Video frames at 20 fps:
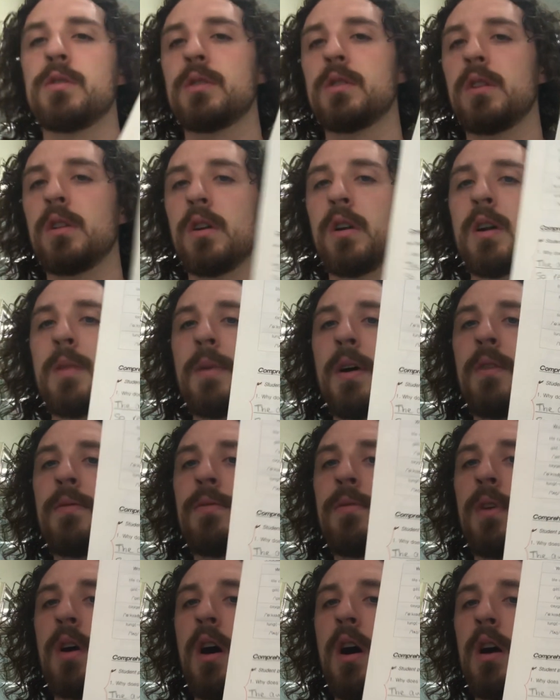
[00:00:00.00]
So learn
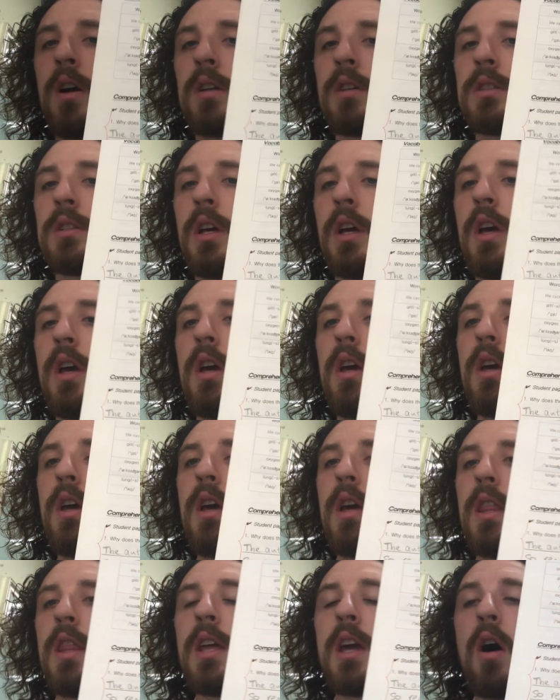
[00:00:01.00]
about frogs.
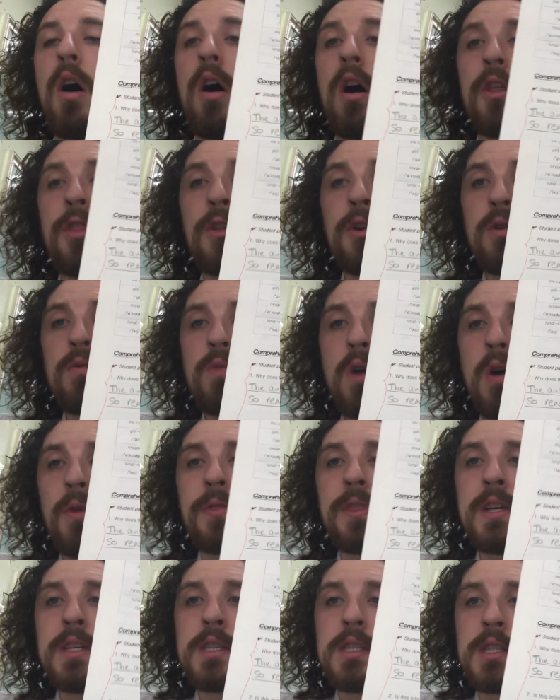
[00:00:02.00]
The author
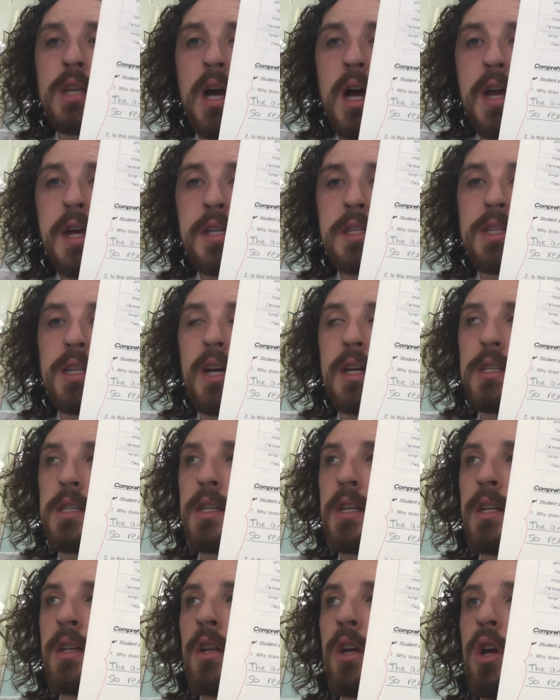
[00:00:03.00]
wrote this science
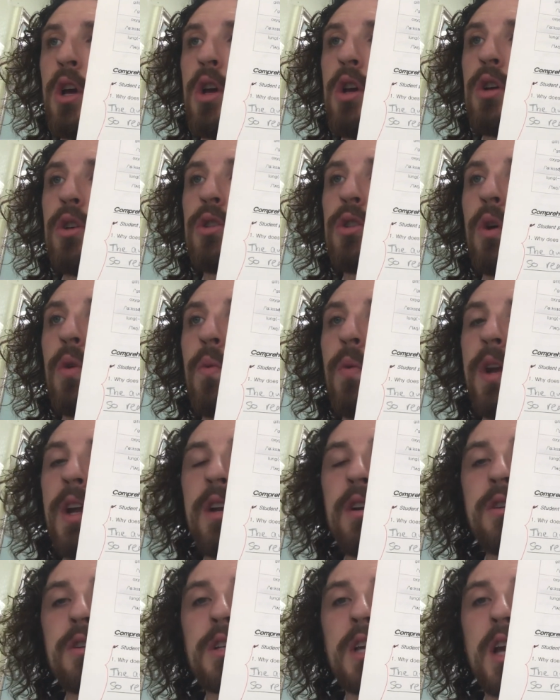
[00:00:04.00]
lesson so
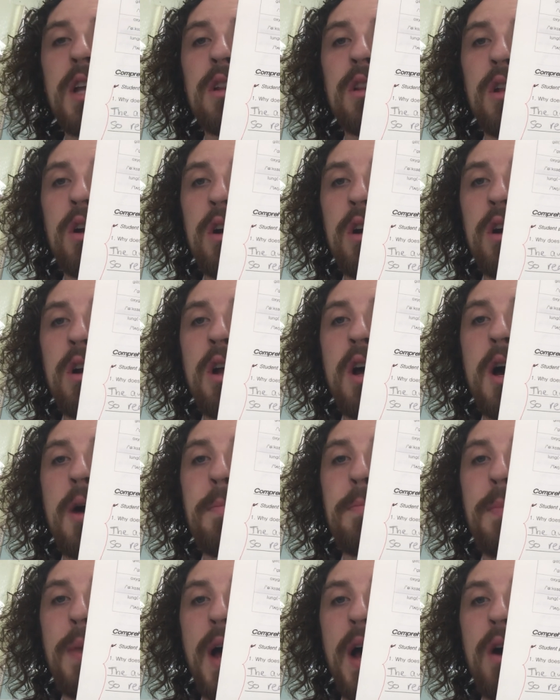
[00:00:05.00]
readers can learn
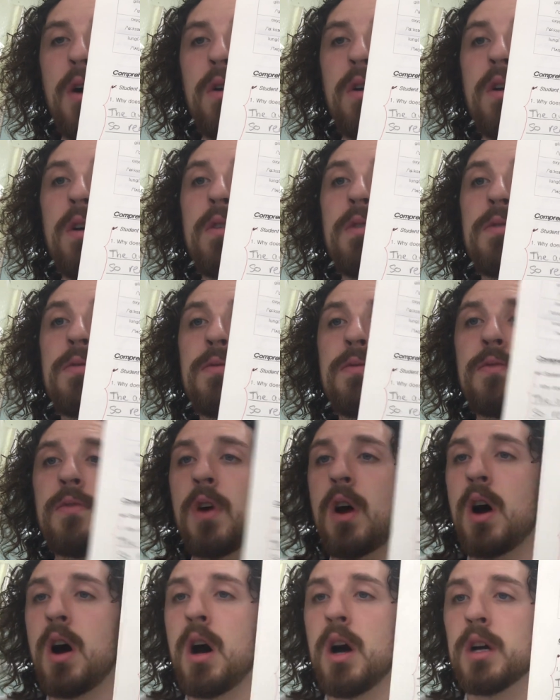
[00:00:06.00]
about
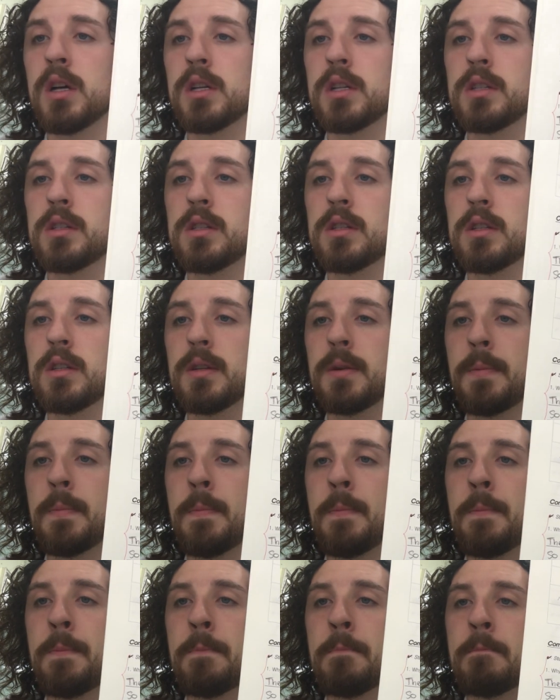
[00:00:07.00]
frogs.
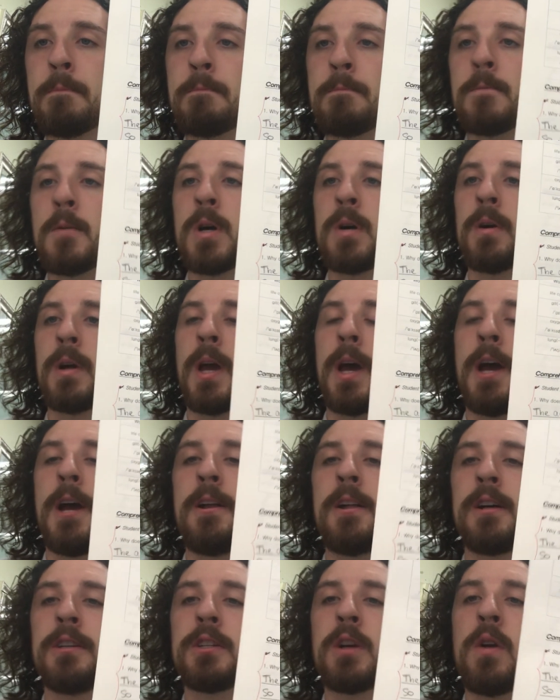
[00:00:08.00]

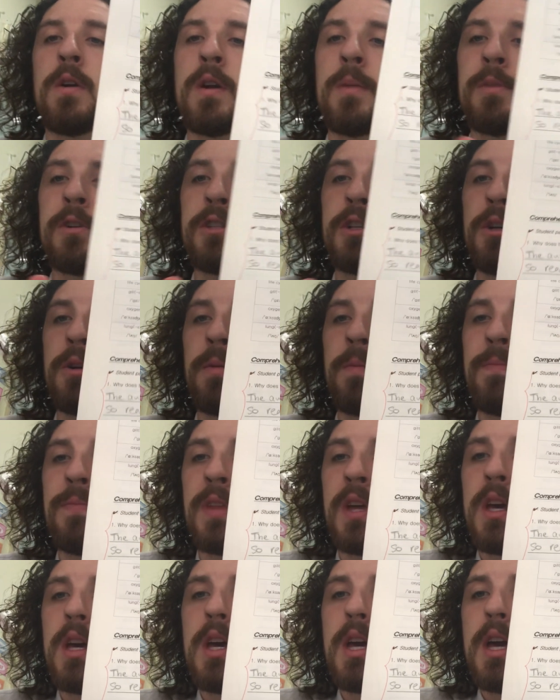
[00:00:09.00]
Okay, now let's go to number 2.
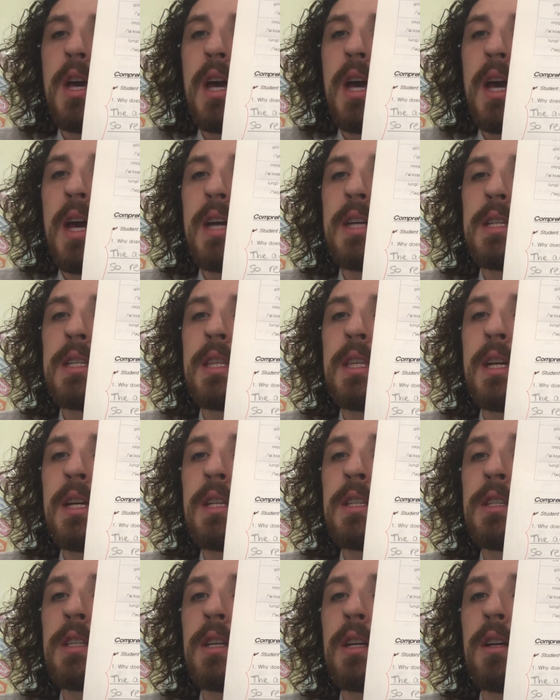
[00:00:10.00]
Is
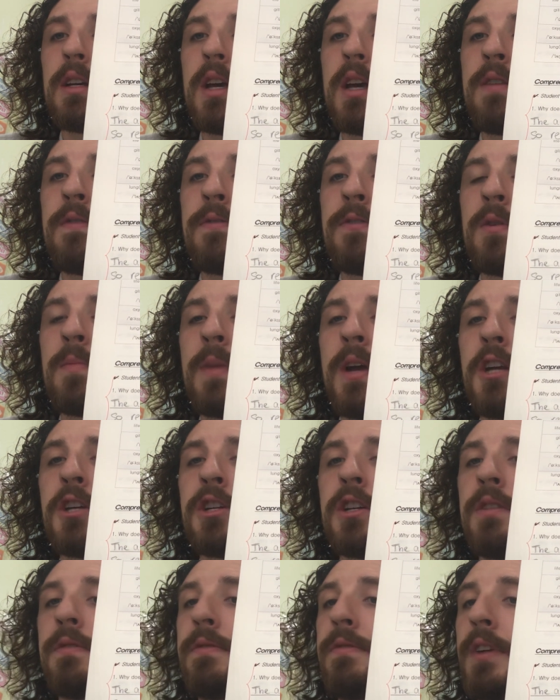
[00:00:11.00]
this
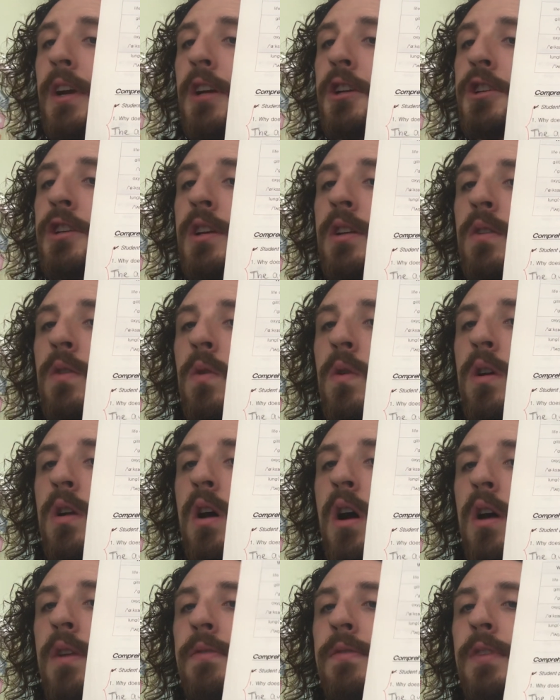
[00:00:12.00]
information fiction or
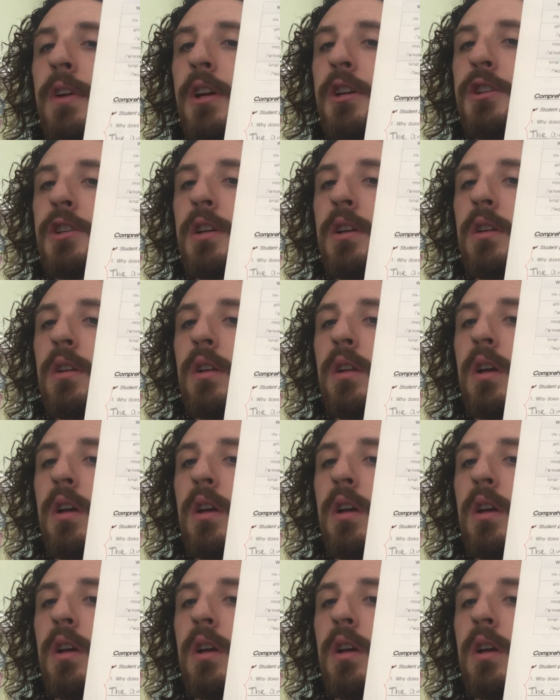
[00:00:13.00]
nonfiction?